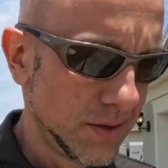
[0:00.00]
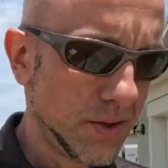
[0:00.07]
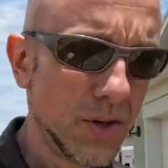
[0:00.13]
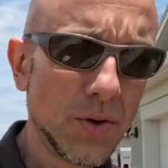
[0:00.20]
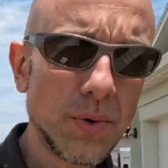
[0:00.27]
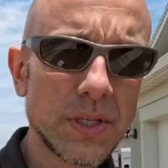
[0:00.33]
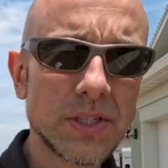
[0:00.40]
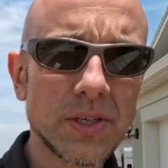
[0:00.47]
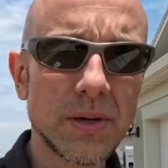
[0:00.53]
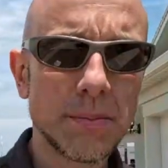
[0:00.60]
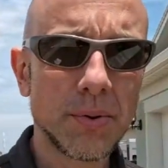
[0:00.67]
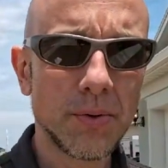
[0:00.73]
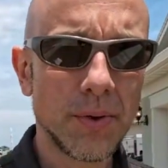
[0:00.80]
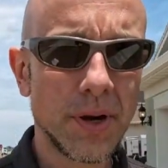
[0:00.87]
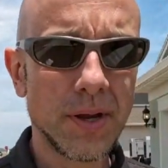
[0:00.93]
you at some
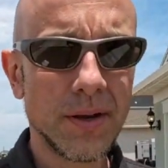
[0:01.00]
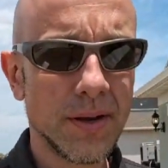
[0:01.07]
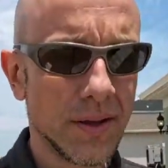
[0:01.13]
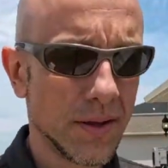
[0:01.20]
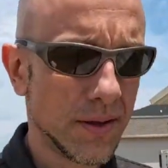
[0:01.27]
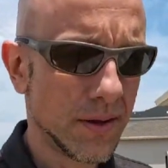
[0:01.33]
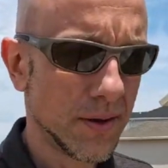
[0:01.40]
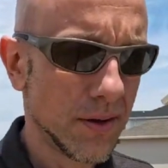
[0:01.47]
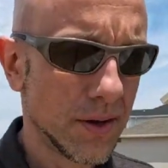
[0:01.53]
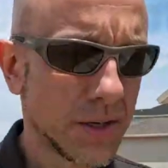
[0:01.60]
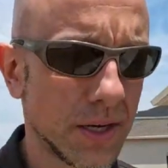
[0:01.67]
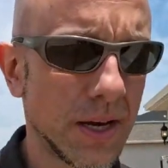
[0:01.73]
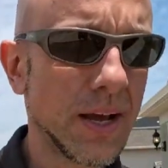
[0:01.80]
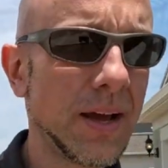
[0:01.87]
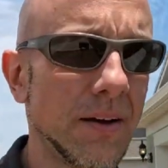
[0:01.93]
point are
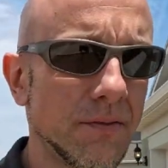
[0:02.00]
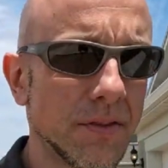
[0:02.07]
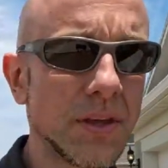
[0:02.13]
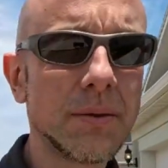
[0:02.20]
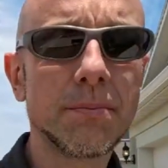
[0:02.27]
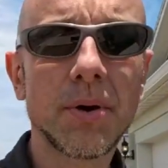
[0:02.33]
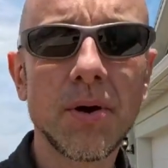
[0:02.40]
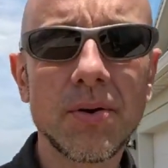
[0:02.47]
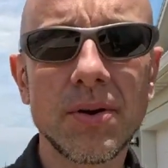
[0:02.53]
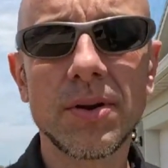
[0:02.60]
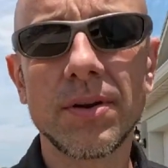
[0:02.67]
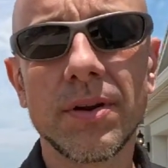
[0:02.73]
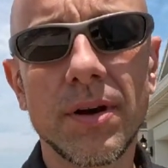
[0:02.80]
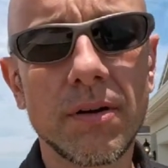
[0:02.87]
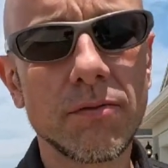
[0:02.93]
gonna have the
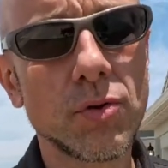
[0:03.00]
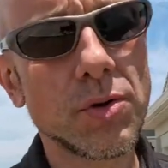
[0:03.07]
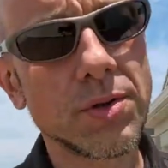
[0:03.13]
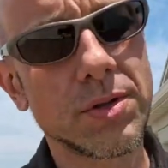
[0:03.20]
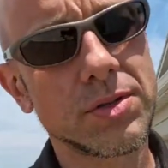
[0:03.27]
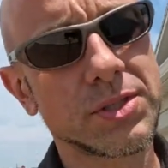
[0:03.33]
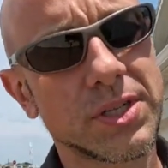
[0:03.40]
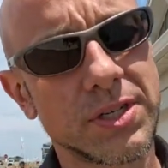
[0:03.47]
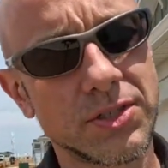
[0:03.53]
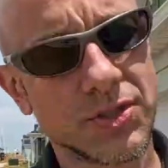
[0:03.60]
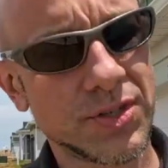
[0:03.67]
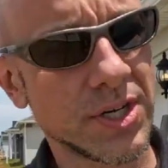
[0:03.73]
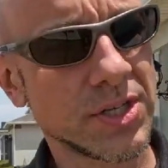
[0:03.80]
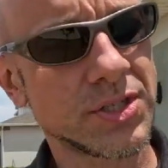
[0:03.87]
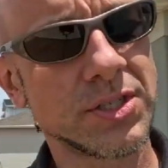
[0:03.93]
burden of all those
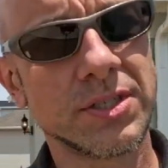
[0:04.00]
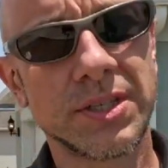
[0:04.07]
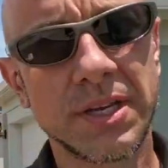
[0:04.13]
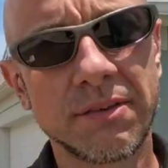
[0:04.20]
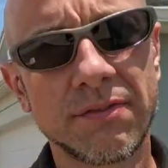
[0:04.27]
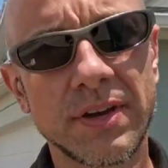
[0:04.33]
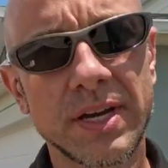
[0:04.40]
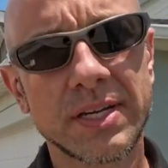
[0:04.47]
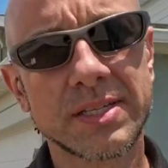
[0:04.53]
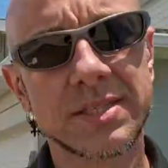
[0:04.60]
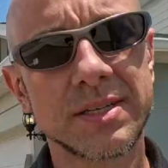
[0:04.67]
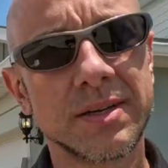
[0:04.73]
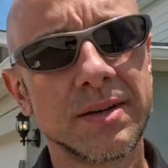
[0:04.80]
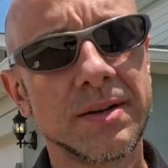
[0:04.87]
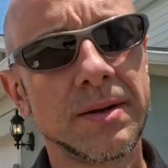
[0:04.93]
construction defects
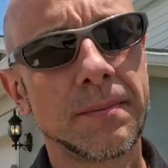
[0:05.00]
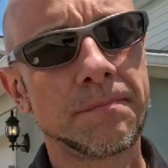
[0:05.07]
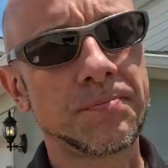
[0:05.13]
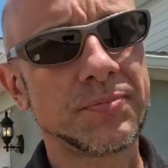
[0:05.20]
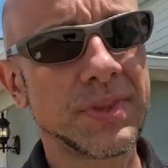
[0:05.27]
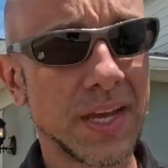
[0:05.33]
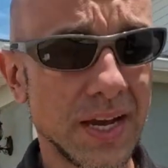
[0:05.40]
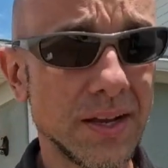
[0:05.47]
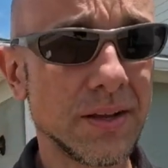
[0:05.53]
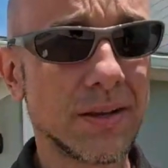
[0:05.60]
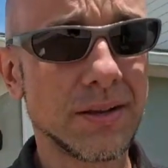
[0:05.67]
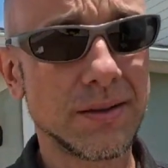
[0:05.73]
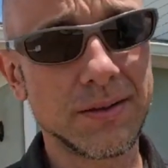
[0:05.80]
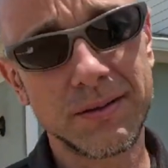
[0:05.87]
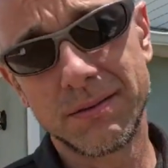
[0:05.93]
that
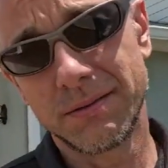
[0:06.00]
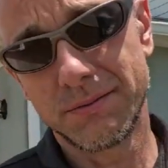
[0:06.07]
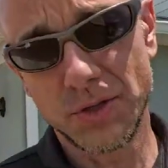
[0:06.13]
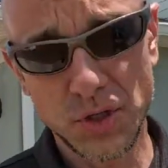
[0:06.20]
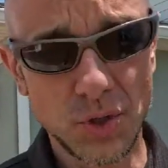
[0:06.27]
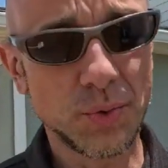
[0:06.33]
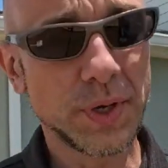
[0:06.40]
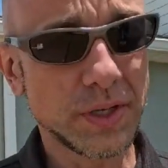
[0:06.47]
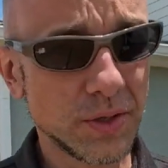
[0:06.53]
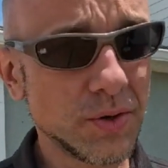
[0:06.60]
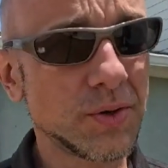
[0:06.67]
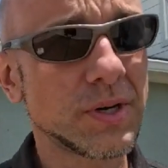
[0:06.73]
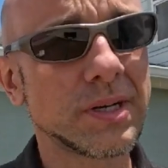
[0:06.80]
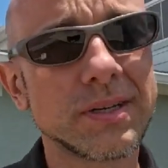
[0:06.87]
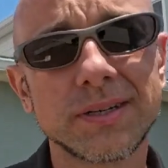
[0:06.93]
you
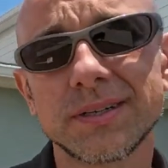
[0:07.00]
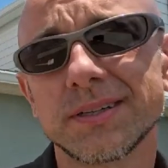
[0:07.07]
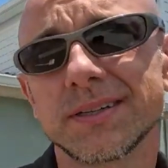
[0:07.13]
ignored.